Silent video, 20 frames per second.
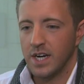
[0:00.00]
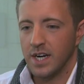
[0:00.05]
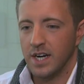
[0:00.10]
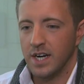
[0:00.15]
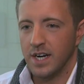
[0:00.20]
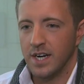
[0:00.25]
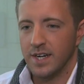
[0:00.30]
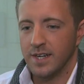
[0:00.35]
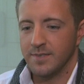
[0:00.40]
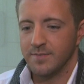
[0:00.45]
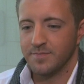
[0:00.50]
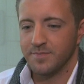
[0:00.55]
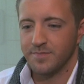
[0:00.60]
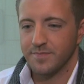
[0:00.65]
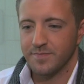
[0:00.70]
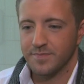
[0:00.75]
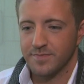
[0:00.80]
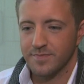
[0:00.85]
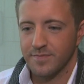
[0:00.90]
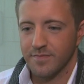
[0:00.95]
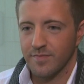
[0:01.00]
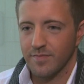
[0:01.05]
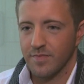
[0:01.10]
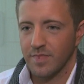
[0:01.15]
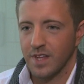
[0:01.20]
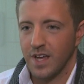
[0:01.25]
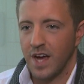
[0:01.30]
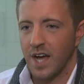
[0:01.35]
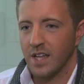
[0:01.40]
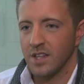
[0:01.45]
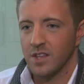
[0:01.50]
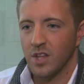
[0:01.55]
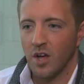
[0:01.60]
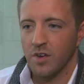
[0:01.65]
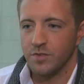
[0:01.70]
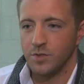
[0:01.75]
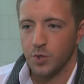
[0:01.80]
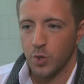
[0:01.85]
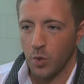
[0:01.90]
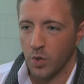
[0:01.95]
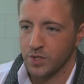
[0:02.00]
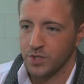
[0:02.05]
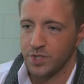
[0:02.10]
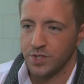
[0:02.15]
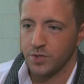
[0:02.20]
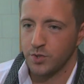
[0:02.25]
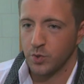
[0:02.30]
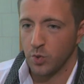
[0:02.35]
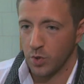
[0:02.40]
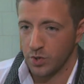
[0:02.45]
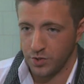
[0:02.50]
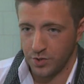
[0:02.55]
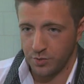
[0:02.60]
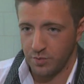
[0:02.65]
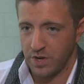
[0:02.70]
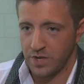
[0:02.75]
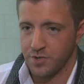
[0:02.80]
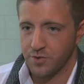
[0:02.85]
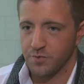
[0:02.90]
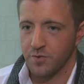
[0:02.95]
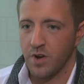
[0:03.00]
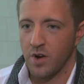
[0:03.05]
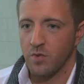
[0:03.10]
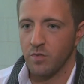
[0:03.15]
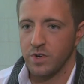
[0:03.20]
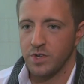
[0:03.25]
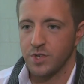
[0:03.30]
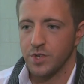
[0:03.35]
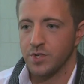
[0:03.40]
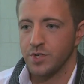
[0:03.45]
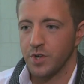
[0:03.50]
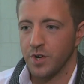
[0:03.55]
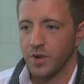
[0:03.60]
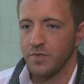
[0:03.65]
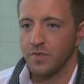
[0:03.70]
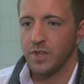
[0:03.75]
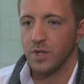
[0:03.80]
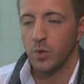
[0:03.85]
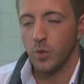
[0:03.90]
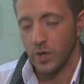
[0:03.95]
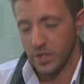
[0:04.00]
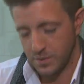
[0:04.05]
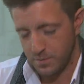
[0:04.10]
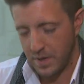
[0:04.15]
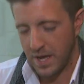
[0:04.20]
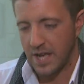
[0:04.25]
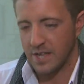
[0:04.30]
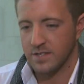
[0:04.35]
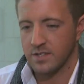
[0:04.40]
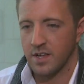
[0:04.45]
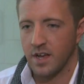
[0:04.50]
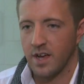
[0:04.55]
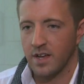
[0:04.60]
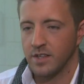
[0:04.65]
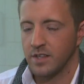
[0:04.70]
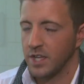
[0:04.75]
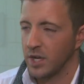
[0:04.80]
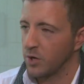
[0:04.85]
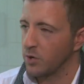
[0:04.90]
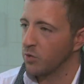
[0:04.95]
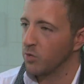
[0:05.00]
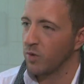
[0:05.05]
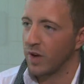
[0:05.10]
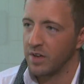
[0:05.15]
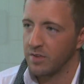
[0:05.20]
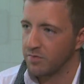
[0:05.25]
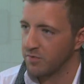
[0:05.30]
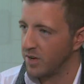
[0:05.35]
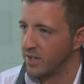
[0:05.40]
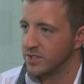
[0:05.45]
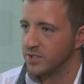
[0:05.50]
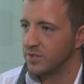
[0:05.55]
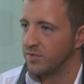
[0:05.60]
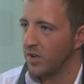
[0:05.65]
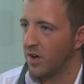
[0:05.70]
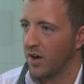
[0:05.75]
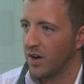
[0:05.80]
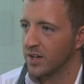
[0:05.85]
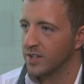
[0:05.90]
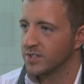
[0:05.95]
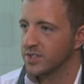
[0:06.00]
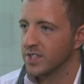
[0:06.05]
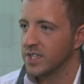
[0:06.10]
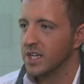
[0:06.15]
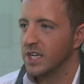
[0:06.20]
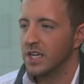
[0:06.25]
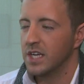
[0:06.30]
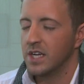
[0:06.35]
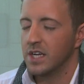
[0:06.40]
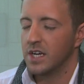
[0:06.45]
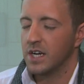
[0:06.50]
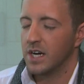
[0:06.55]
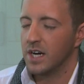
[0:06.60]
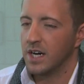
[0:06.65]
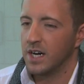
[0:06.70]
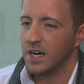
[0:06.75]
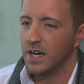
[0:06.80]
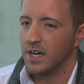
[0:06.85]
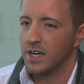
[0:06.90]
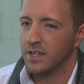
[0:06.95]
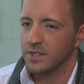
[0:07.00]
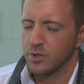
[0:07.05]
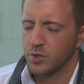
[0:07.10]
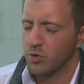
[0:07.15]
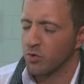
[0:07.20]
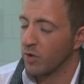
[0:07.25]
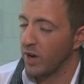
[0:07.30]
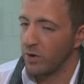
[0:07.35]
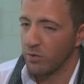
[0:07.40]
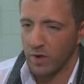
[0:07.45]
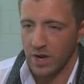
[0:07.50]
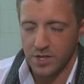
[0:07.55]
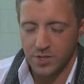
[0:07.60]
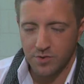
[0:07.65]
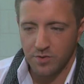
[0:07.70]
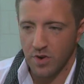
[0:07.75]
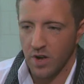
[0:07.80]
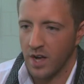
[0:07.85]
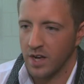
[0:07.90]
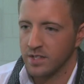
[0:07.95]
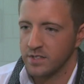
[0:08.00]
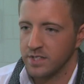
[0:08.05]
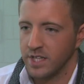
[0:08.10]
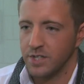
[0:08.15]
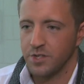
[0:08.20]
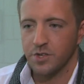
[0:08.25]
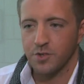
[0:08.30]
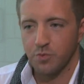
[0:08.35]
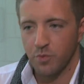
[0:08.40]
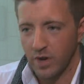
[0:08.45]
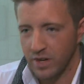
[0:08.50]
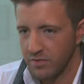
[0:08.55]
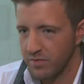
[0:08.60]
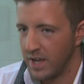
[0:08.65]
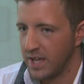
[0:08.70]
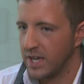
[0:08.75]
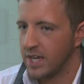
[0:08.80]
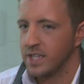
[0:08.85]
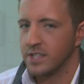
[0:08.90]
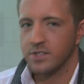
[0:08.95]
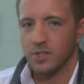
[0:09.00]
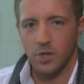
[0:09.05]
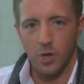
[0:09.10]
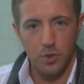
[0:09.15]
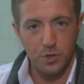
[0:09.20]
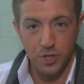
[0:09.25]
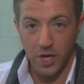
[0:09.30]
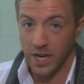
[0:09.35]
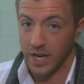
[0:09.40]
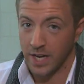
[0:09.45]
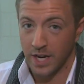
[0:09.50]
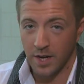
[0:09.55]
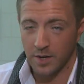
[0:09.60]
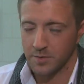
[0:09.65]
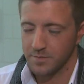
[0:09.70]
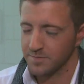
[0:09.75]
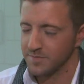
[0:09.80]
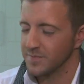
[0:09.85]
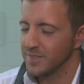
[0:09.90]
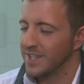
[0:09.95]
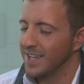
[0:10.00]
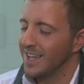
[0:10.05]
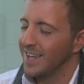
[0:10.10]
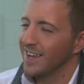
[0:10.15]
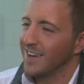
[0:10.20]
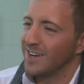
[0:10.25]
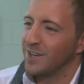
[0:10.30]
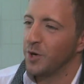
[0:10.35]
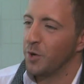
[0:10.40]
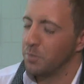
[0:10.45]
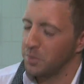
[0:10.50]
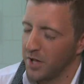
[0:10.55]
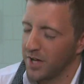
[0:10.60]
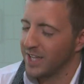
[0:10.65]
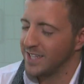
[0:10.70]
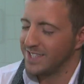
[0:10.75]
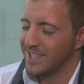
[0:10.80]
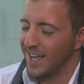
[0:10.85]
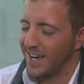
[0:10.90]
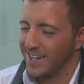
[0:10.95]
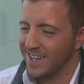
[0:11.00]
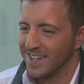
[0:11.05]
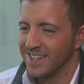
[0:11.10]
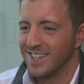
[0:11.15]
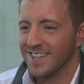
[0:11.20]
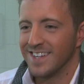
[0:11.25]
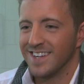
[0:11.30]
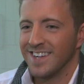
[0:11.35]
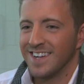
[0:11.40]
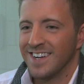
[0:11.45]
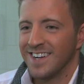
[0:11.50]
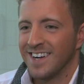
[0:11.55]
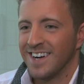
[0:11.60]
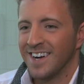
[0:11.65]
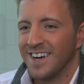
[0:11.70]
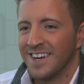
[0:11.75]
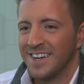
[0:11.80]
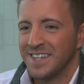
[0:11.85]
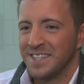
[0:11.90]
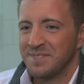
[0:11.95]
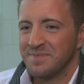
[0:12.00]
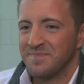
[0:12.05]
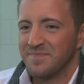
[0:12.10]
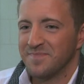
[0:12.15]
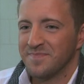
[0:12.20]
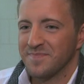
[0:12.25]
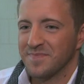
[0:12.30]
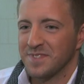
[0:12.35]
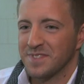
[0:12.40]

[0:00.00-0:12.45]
um, I love George's George's restaurant. Richard Durfee, who has passed on, they're great friends of ours. Uh, great restaurant. They just renovated it, so go check it out. No plug intended. Um,